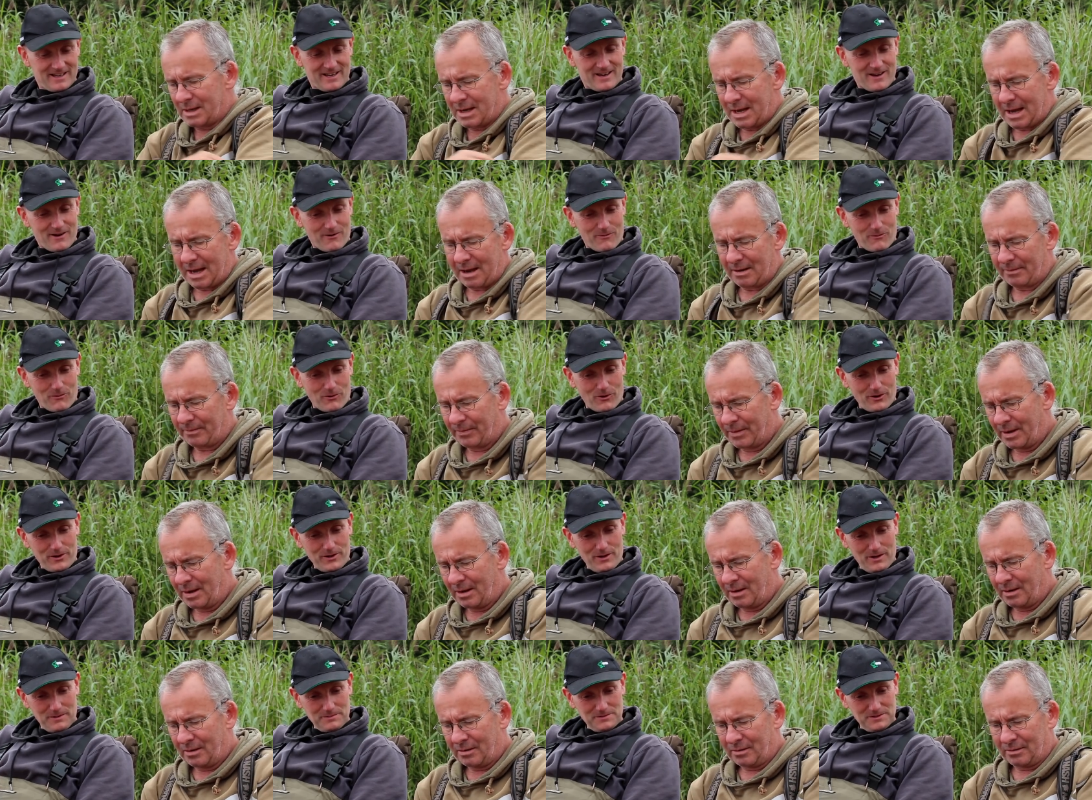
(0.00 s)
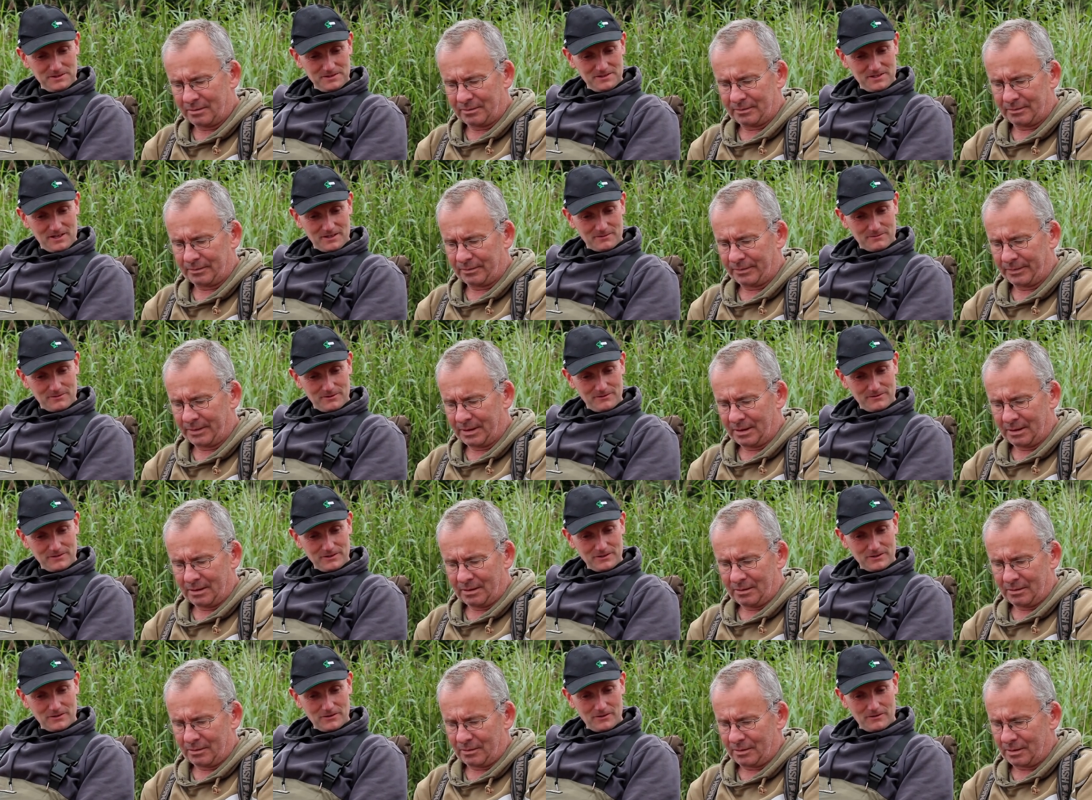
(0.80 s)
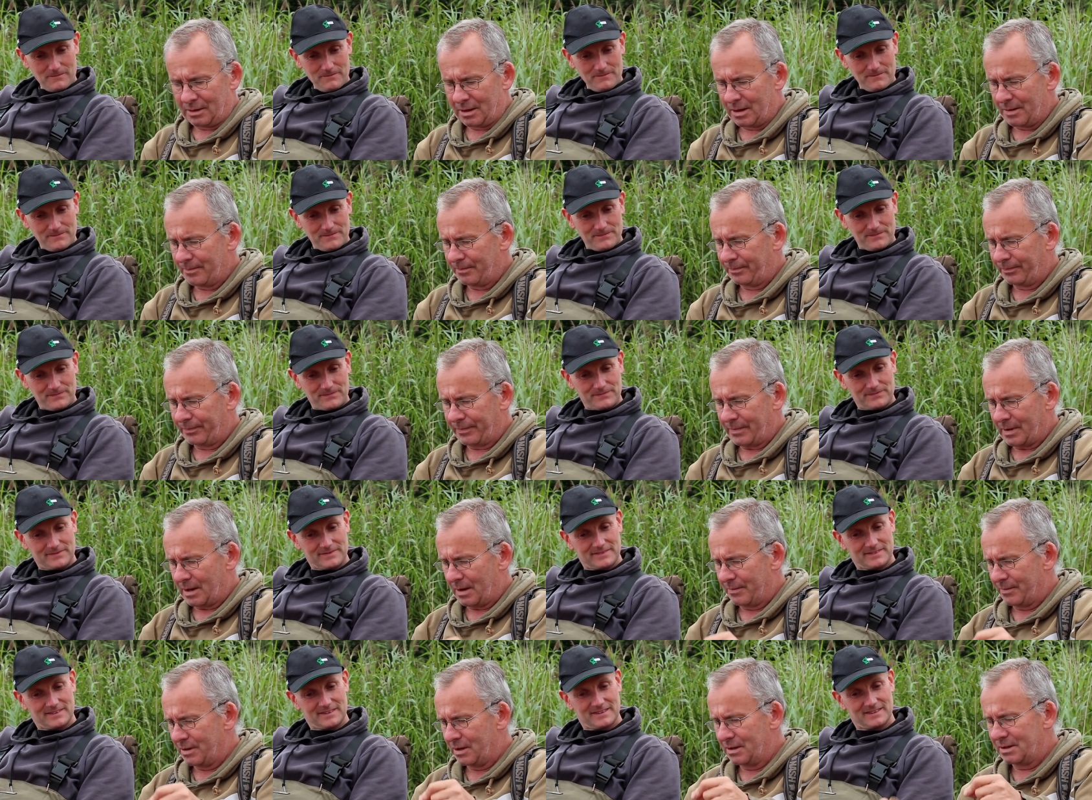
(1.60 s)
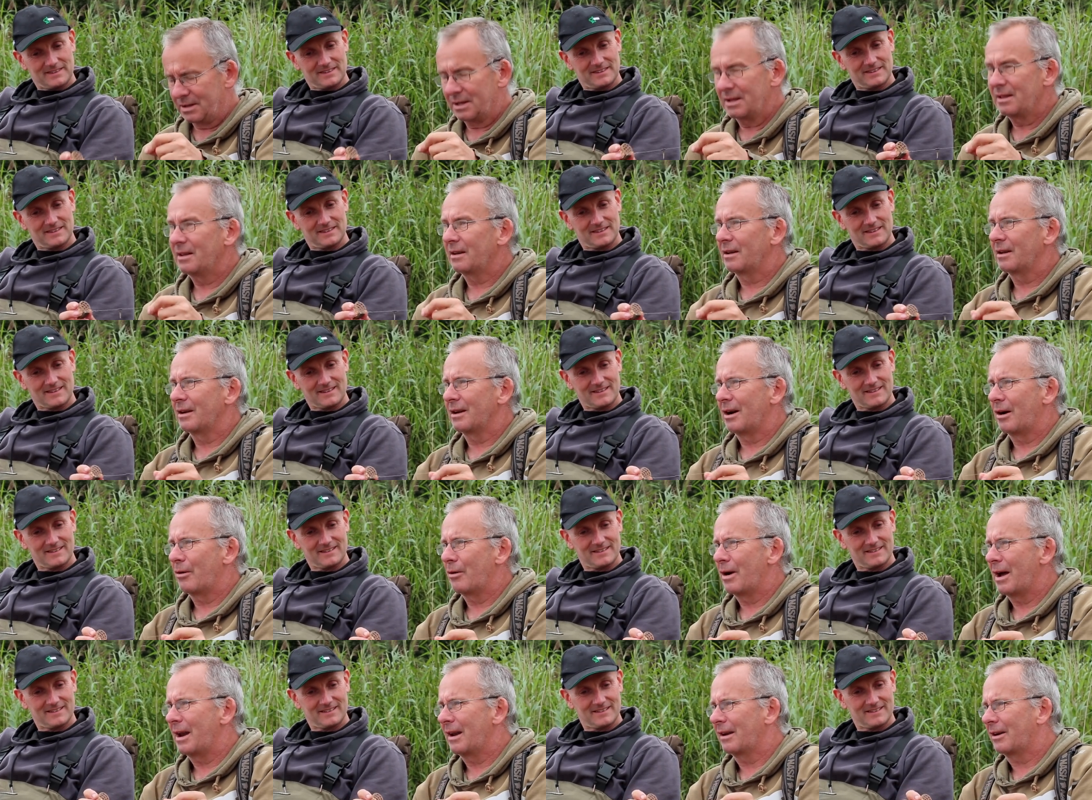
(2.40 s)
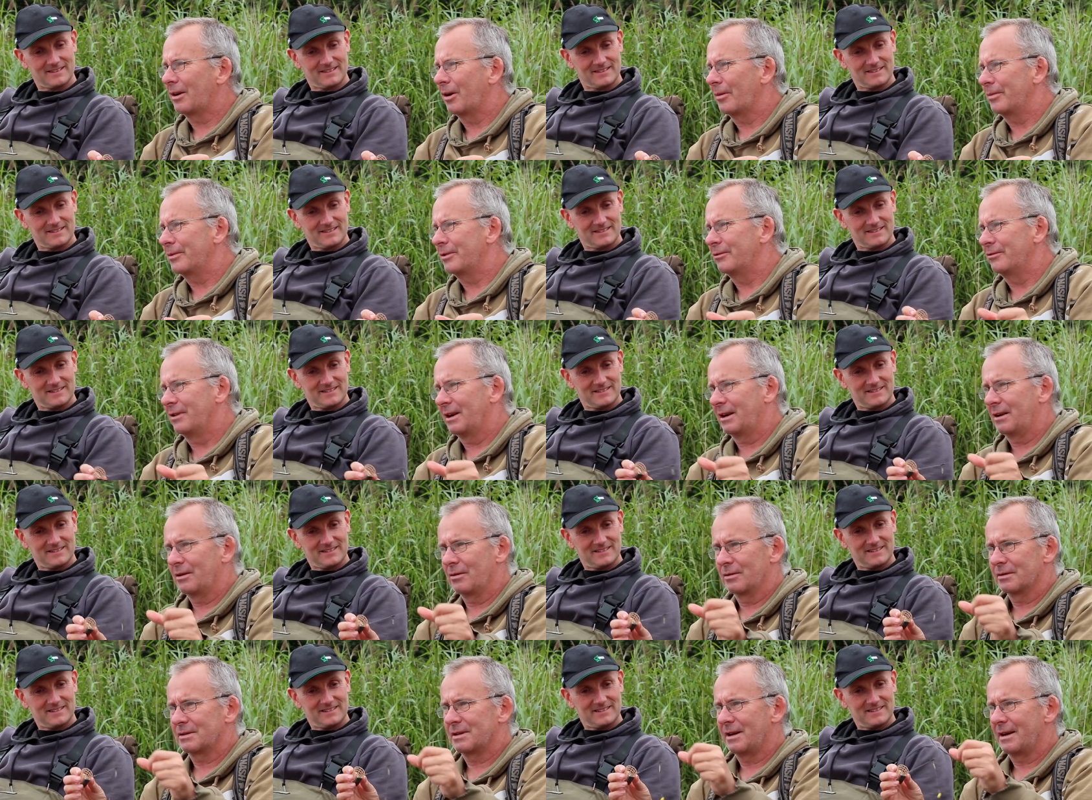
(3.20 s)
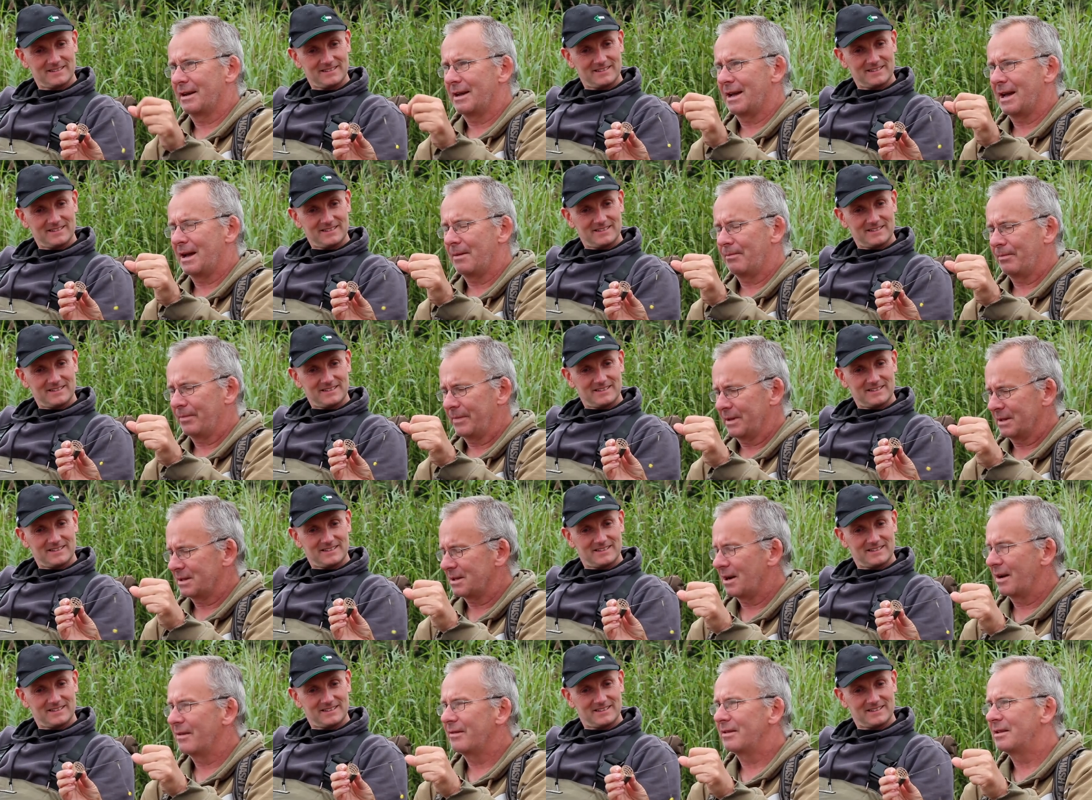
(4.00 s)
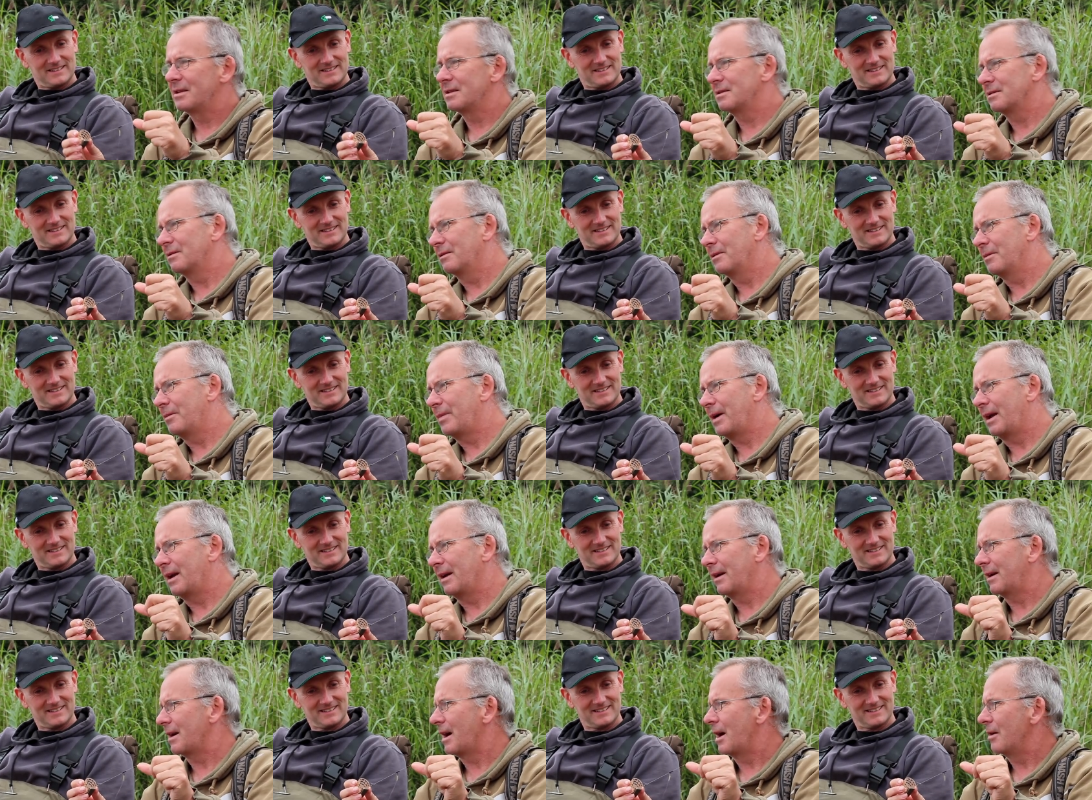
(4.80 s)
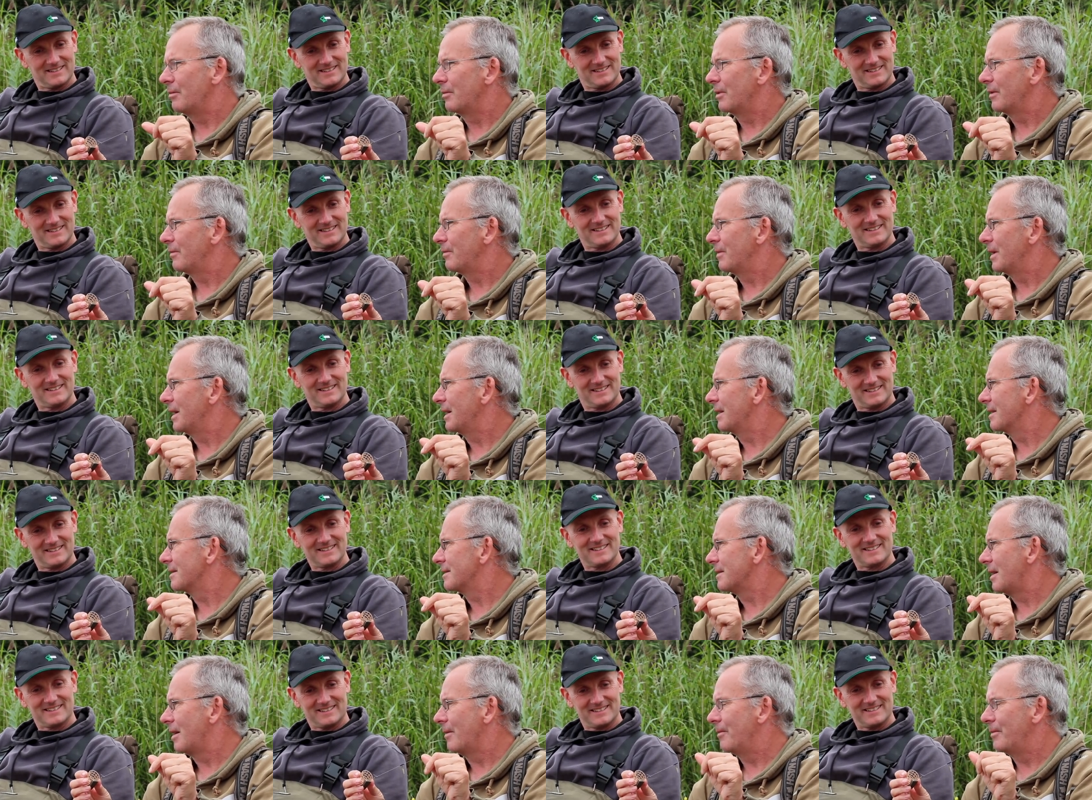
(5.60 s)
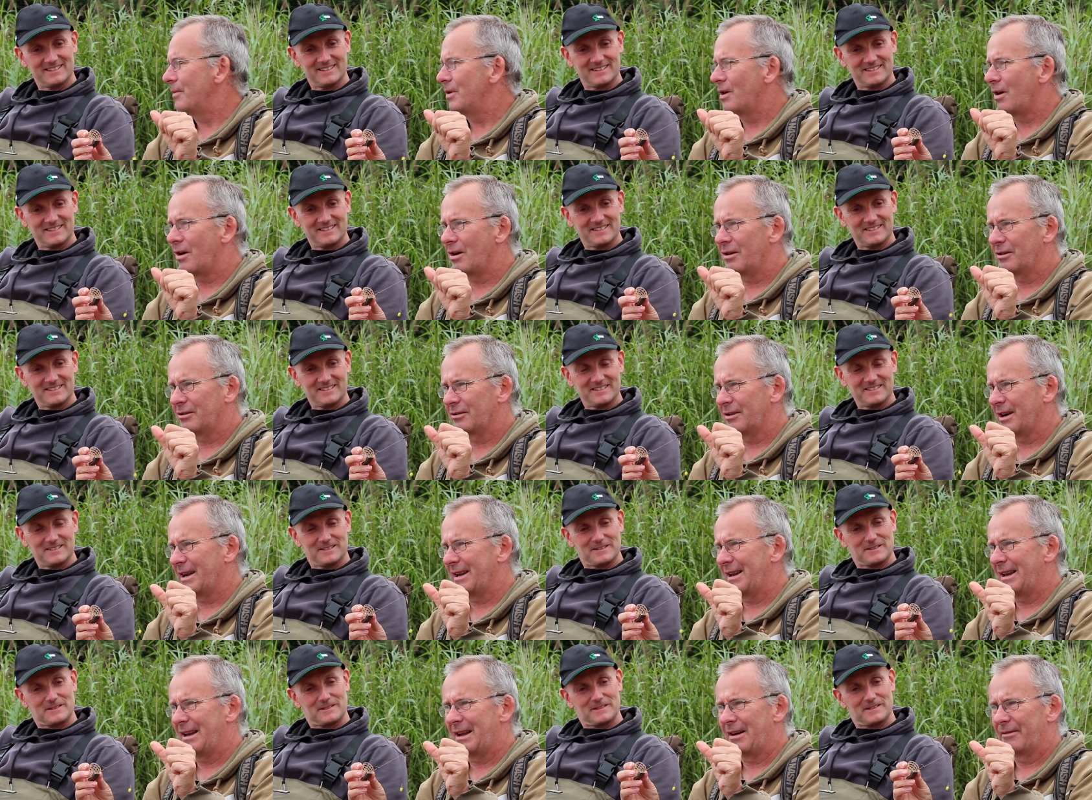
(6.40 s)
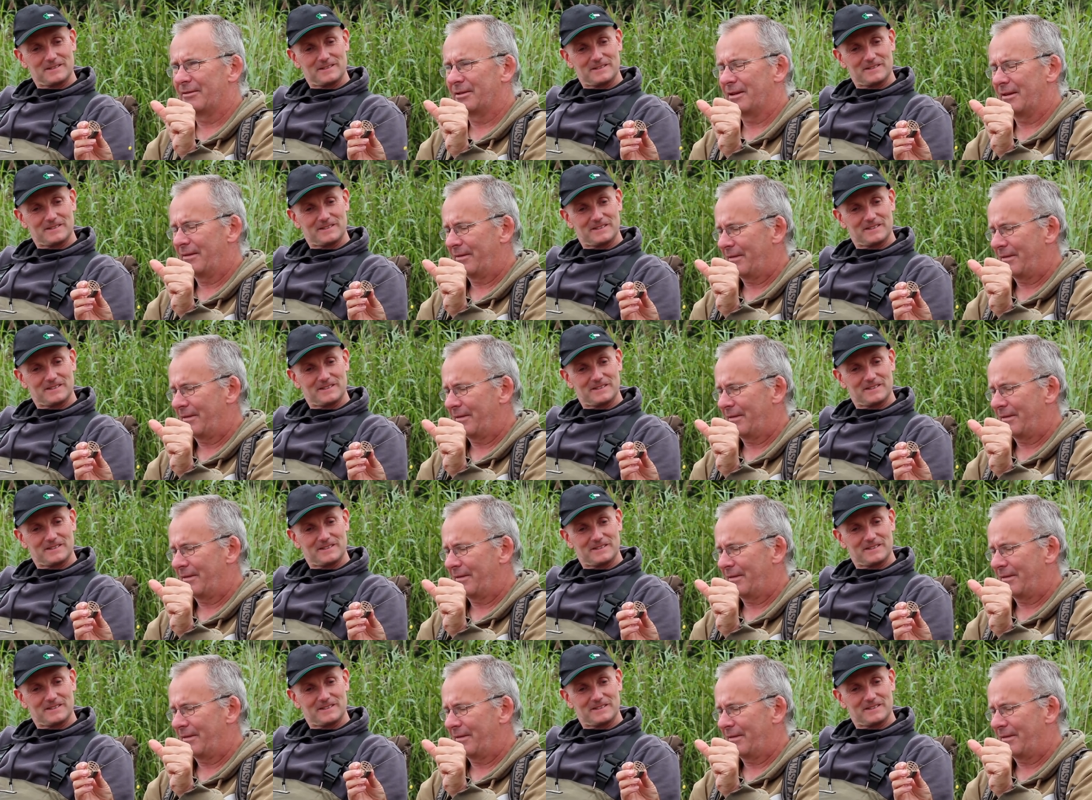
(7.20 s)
Speaker 1: yeah.
Speaker 2: What are you up to, Don't? What have you
Speaker 1: got? Well, on? I'm I'm using the good old helicopter rig. Of course, I am. It's either this or the pellet comb with me because I'm not a great lover